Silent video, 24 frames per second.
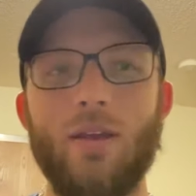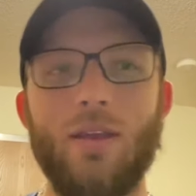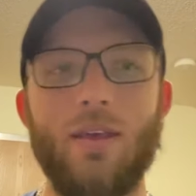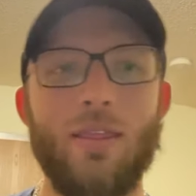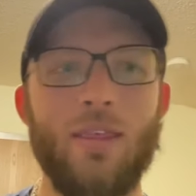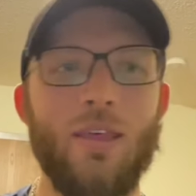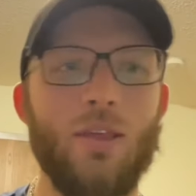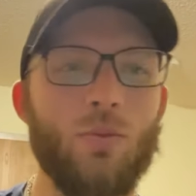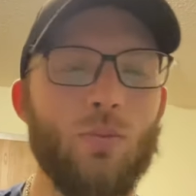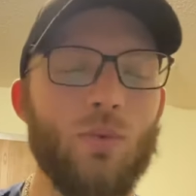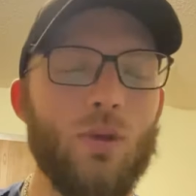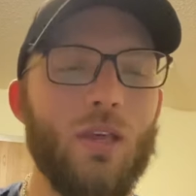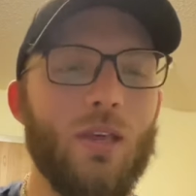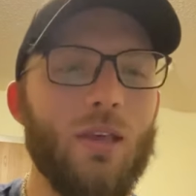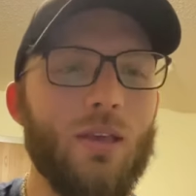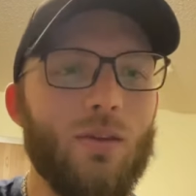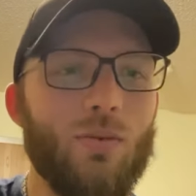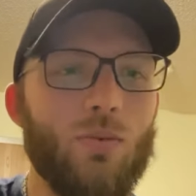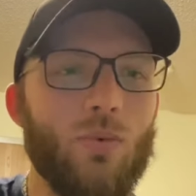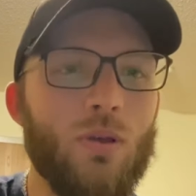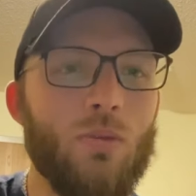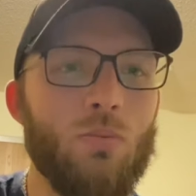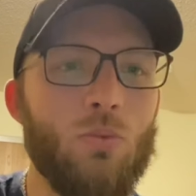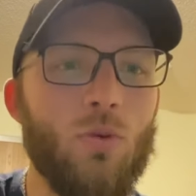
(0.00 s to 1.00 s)
And then
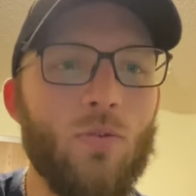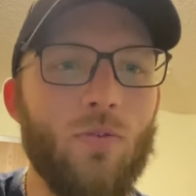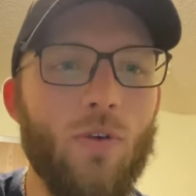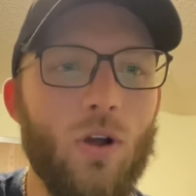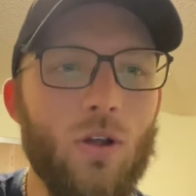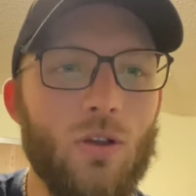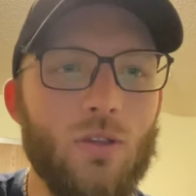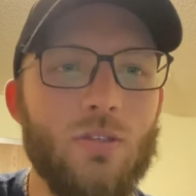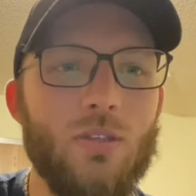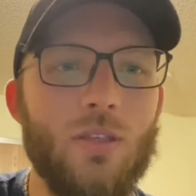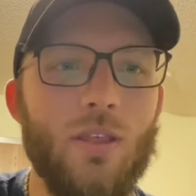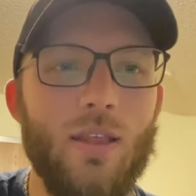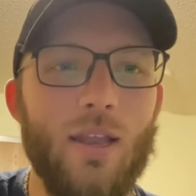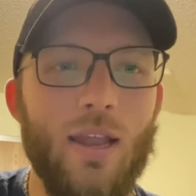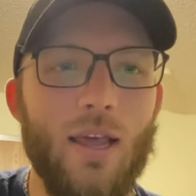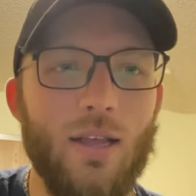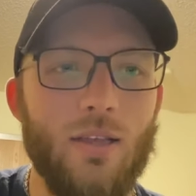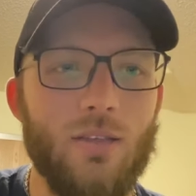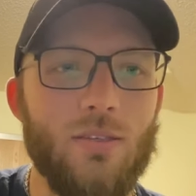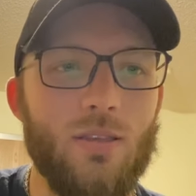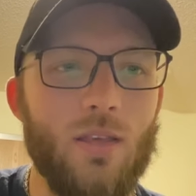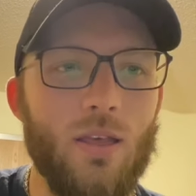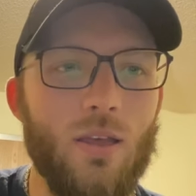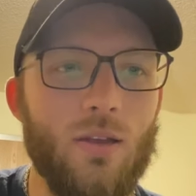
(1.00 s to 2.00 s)
we move on to the
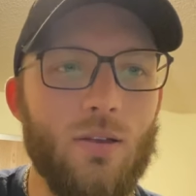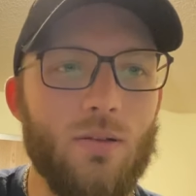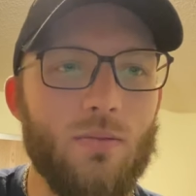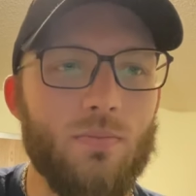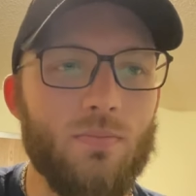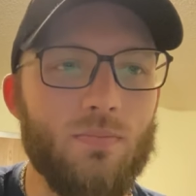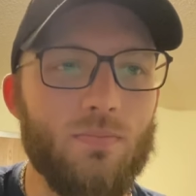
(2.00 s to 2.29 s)
next thing.